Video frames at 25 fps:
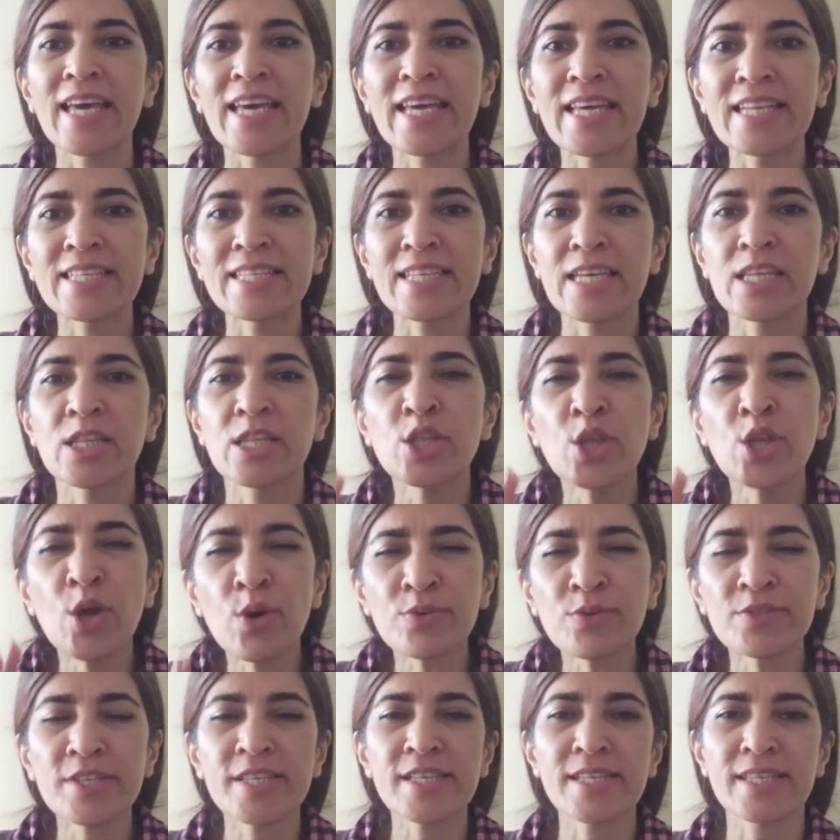it
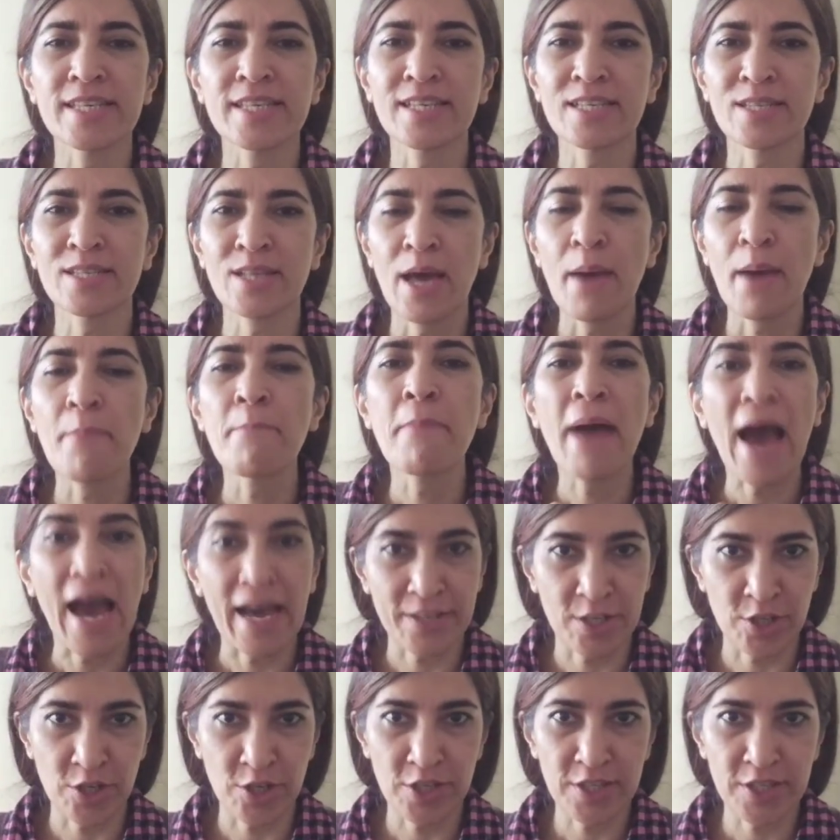notices
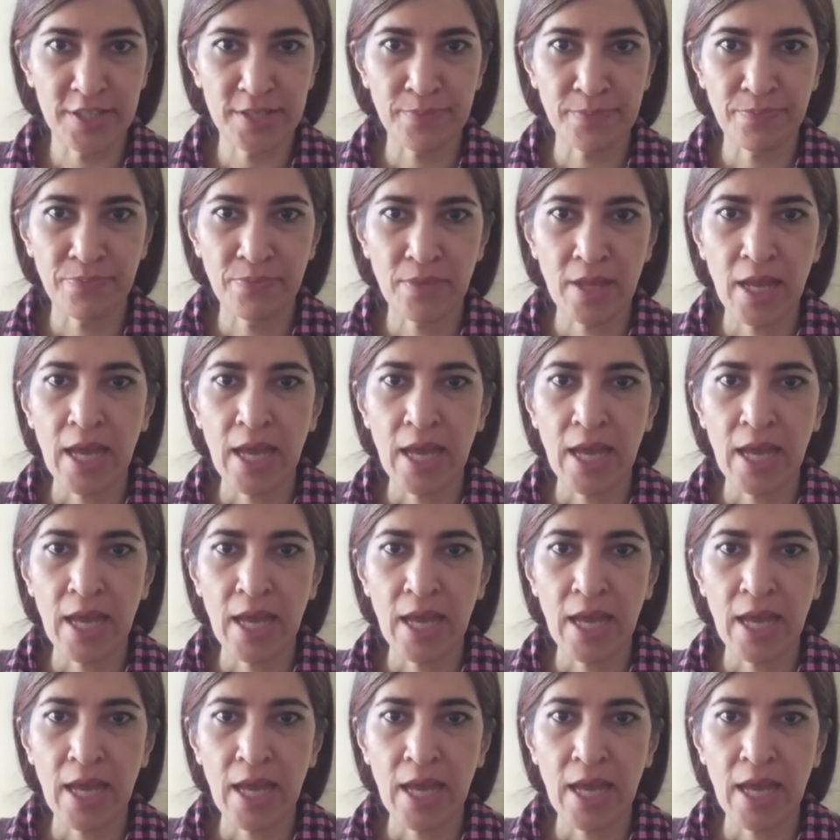patterns.